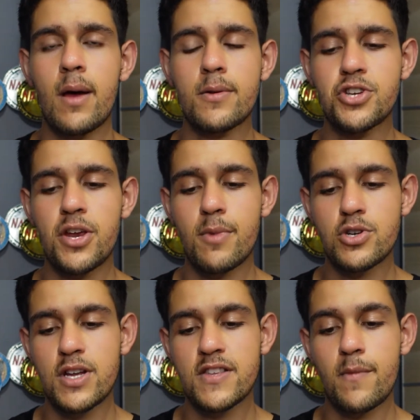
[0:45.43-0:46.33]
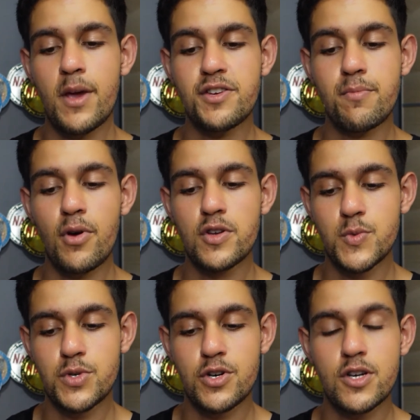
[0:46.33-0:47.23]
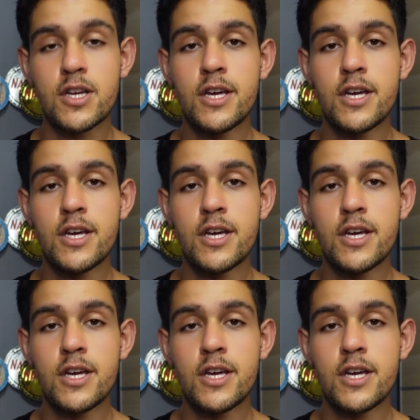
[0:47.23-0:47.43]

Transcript: shared my transformation post, which got